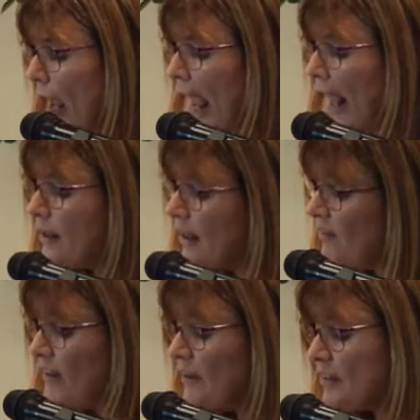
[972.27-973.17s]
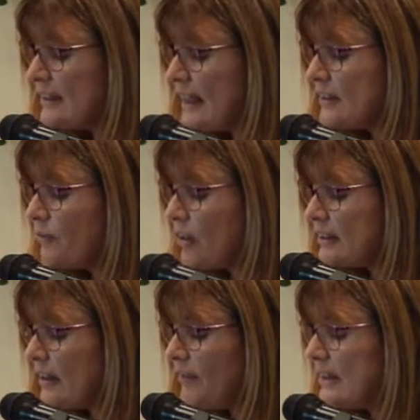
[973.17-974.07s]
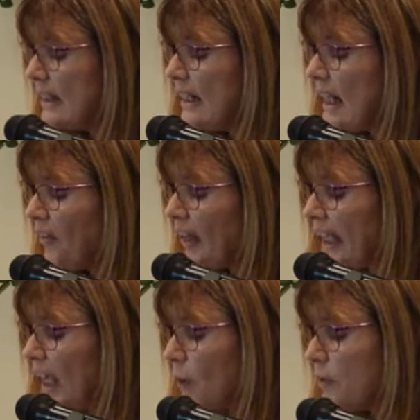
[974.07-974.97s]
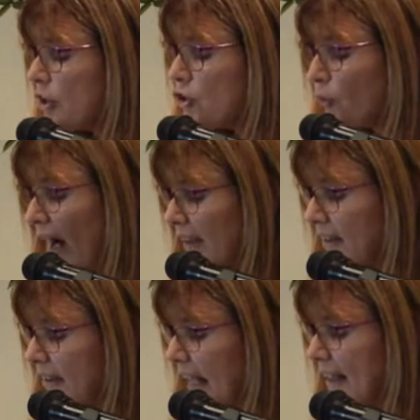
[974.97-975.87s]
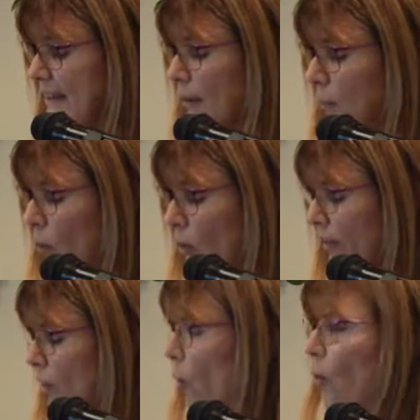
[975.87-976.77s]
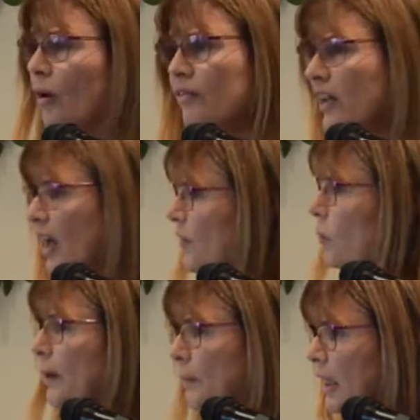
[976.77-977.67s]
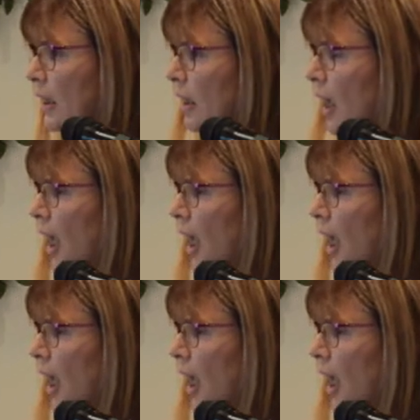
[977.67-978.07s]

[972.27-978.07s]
And it even says in verse 17, now the king was attracted to Esther more than all of the other women.